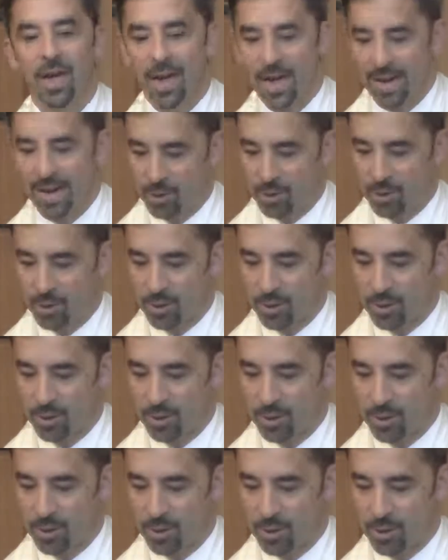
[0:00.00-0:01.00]
action.
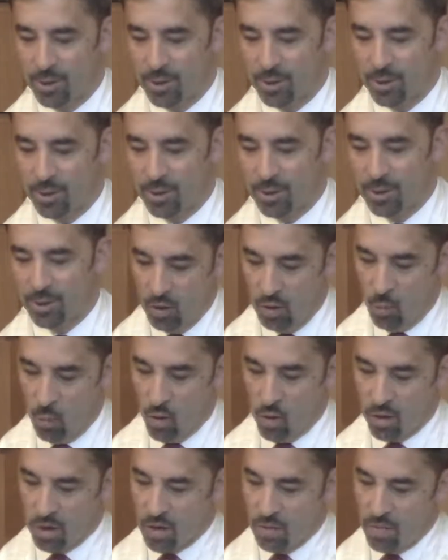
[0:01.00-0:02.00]
The
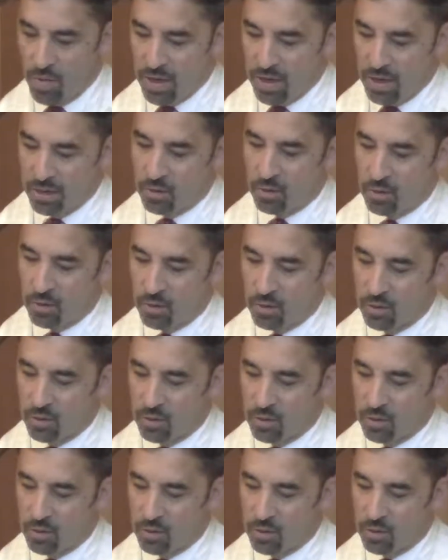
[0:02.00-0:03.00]
board committed to
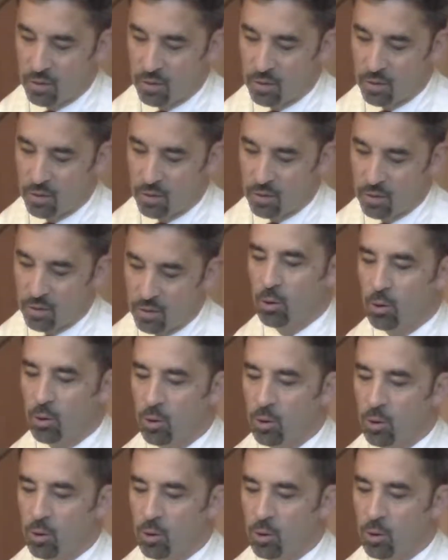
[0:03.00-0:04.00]
fostering a
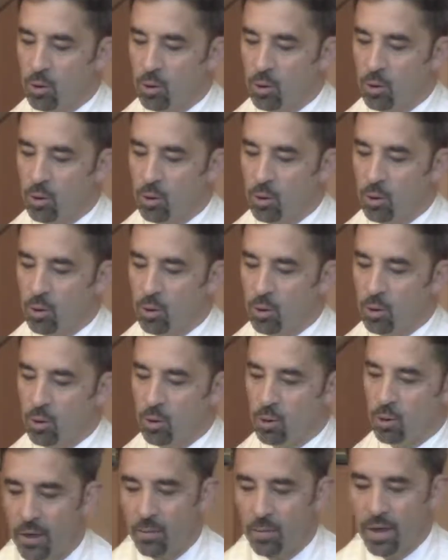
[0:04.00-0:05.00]
culture of
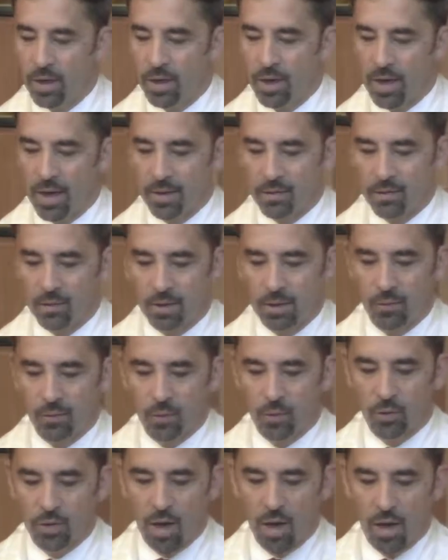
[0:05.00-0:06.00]
sacred and civil
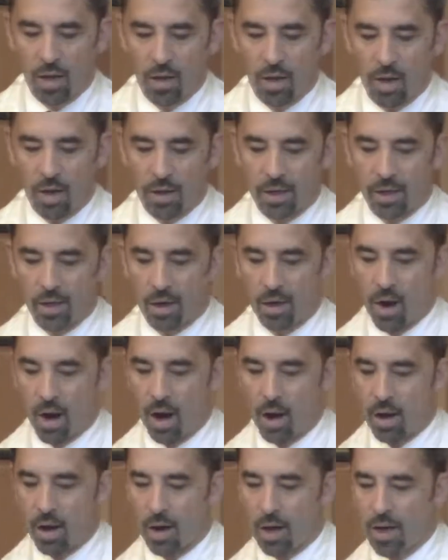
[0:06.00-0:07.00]
dialogue in our
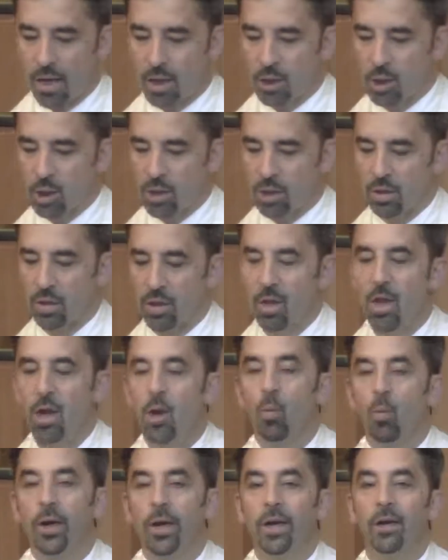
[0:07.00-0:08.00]
congregation
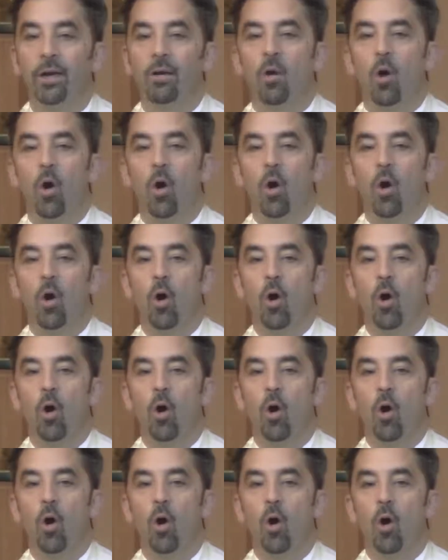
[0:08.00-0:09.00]
where
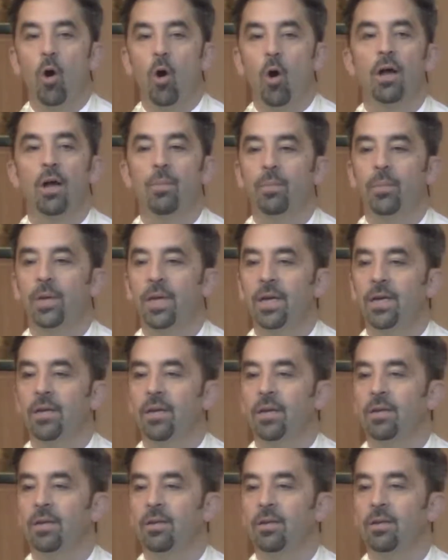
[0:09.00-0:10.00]
all
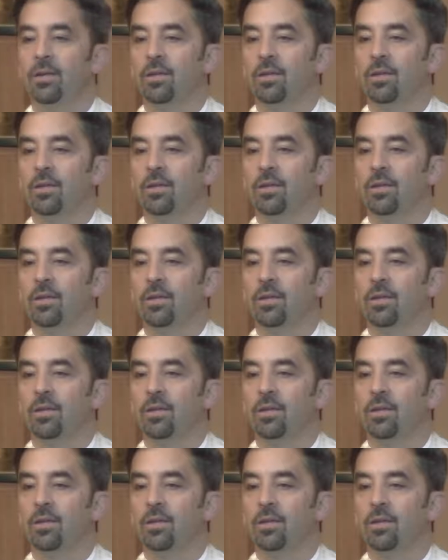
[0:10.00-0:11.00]
opinions are
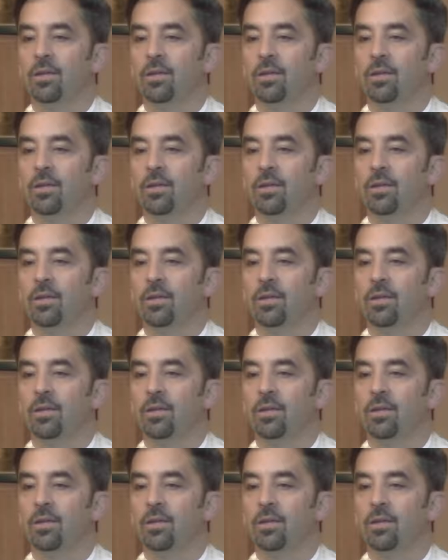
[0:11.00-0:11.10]
heard,